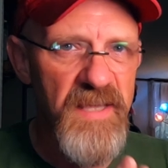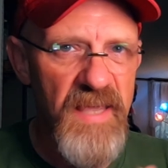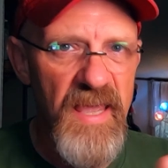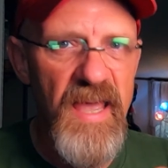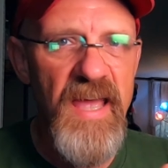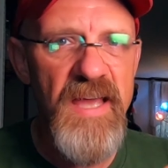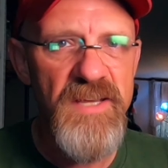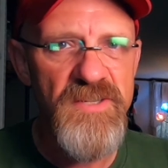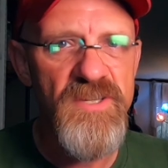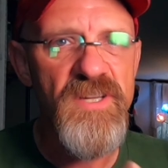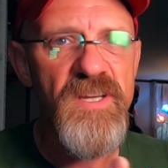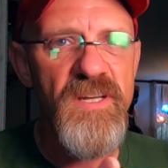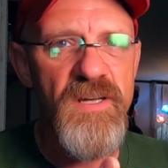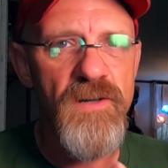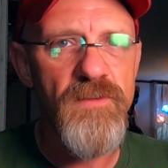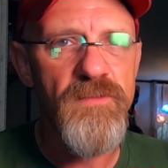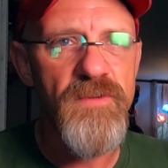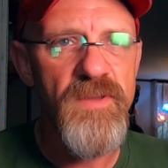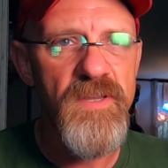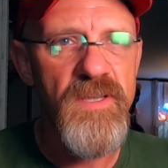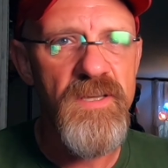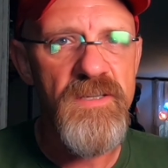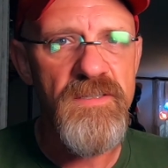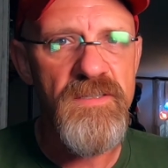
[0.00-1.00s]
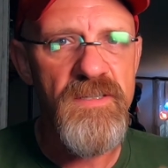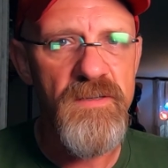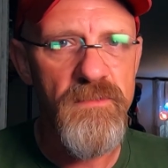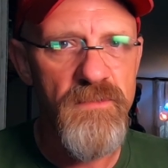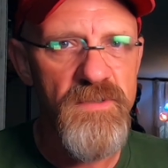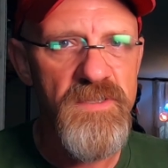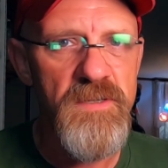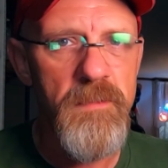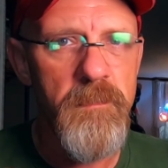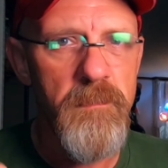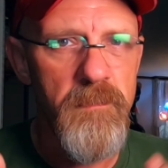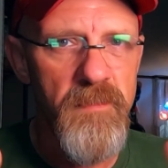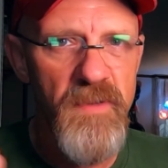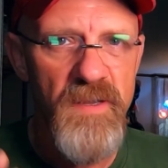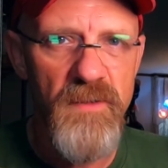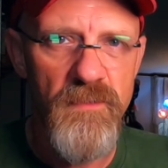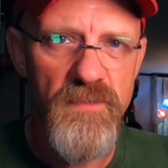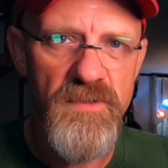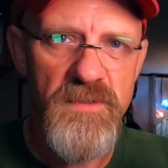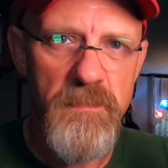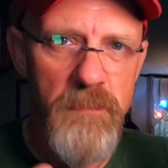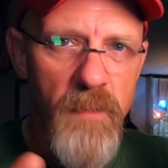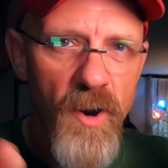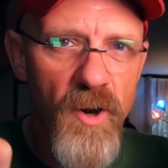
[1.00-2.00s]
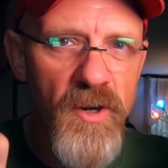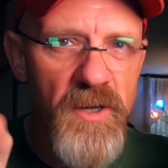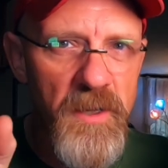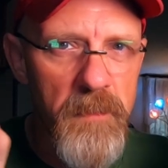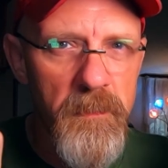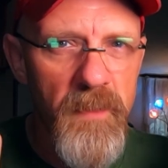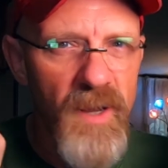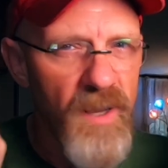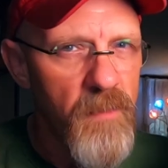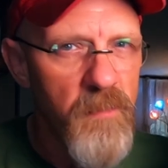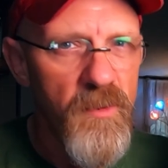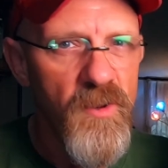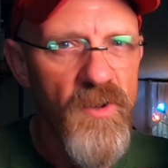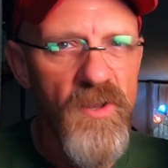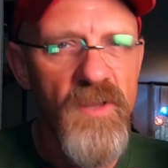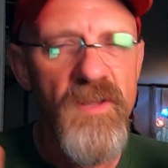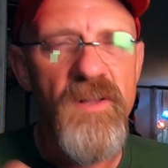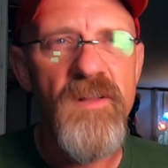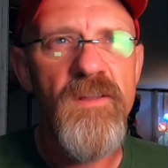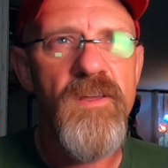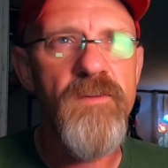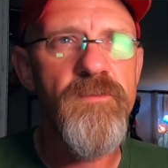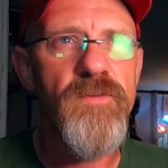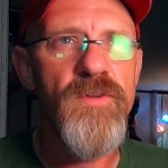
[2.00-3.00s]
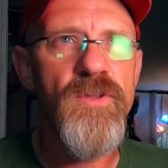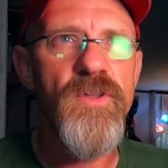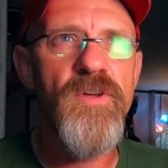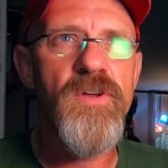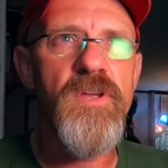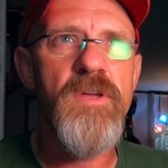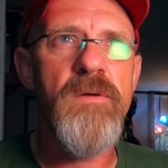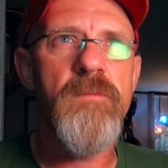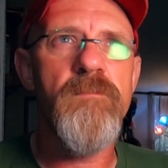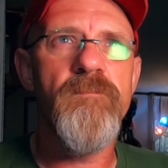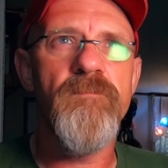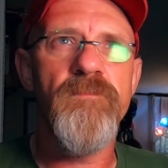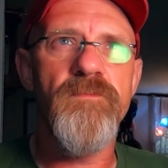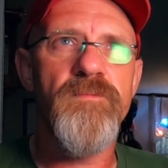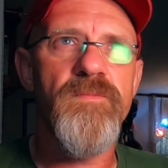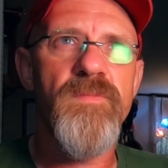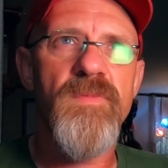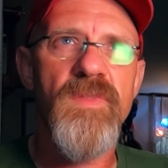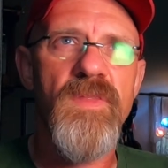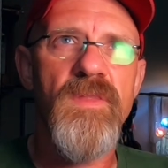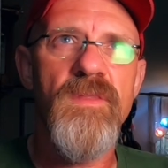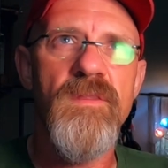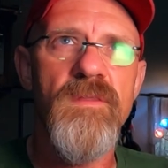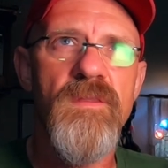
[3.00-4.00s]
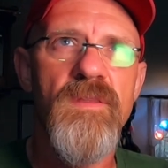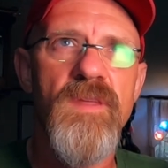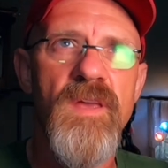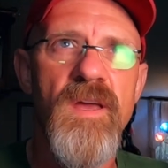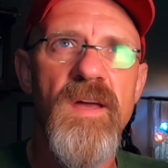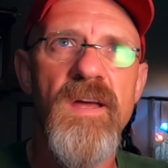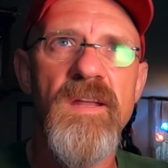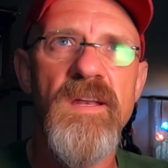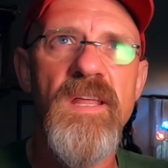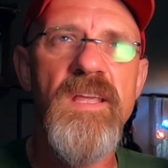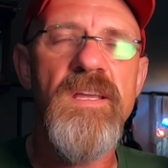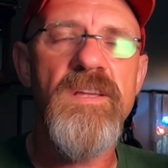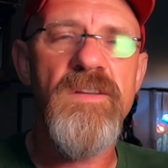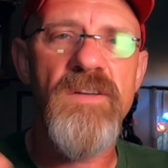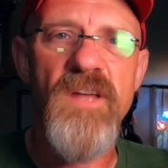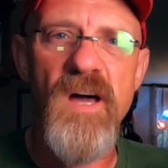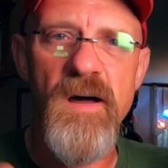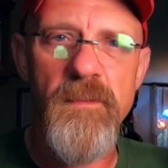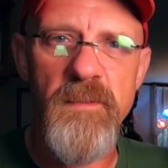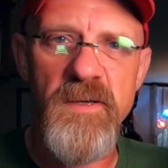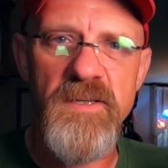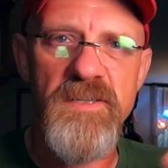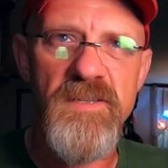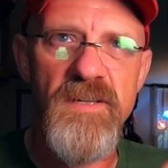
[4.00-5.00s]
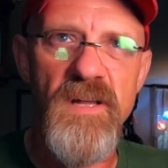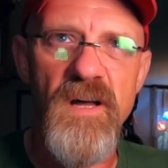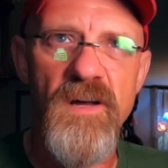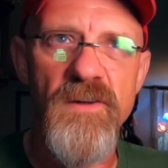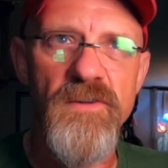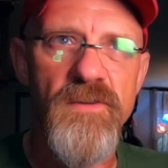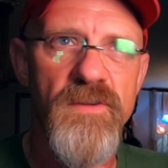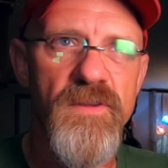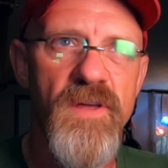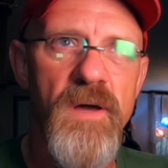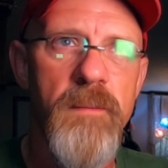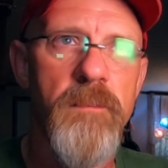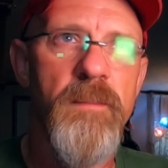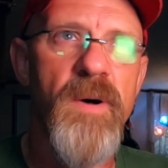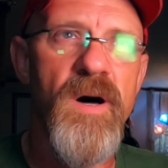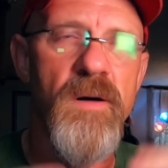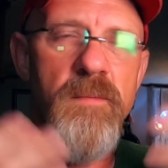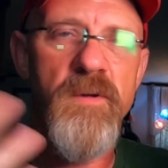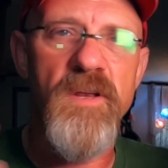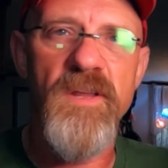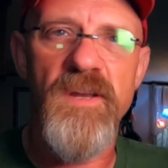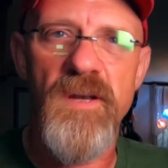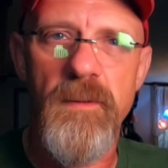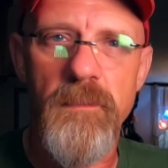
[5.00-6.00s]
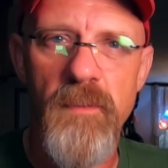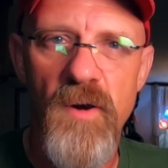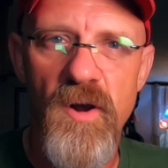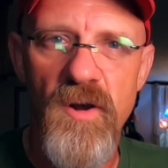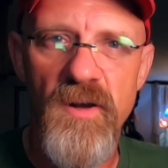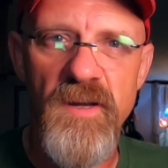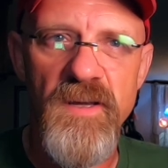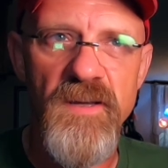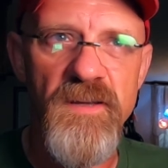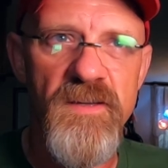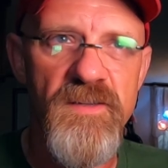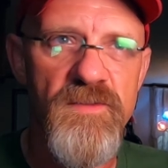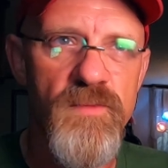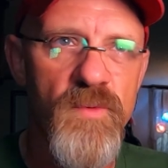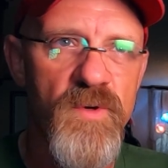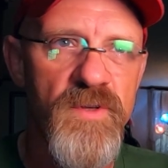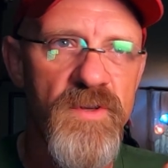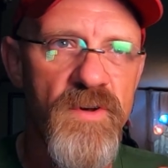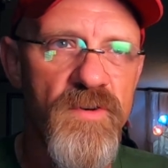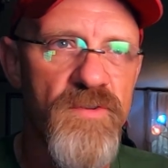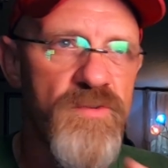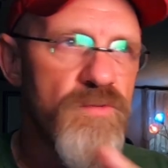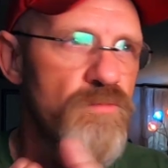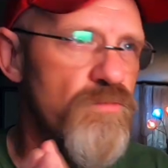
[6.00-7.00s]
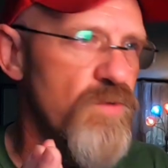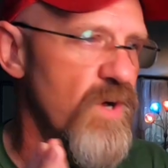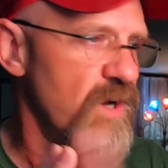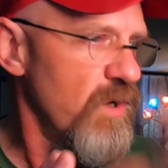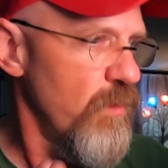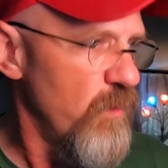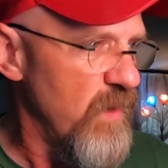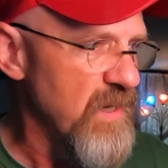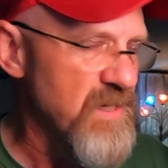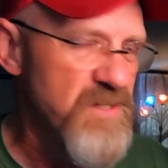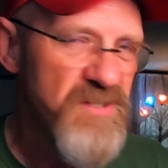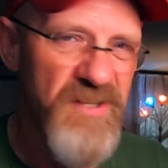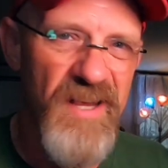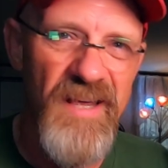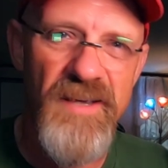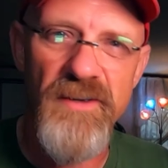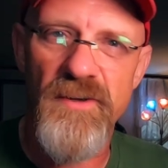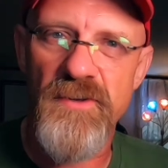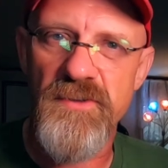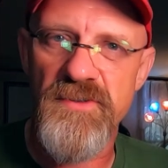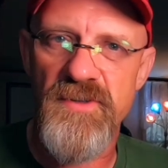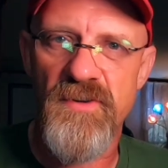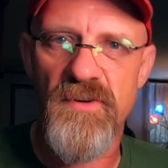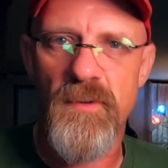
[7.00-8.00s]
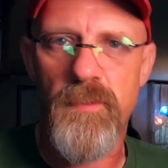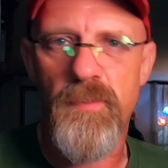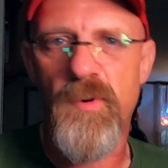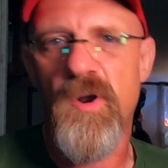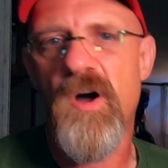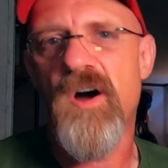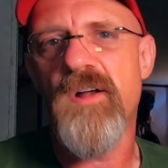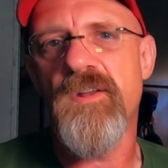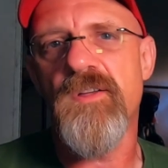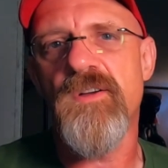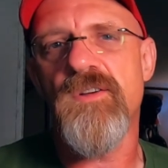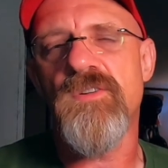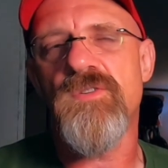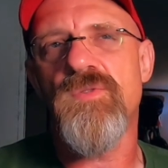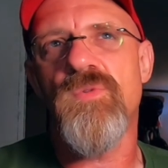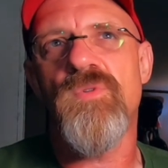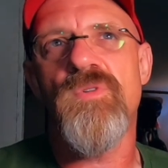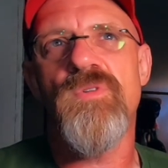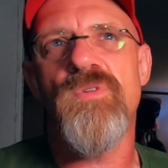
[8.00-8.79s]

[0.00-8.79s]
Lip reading: cash in on this. It was a market bubble. If you look at economics at all, a bubble in a market is when there's runaway sales on a product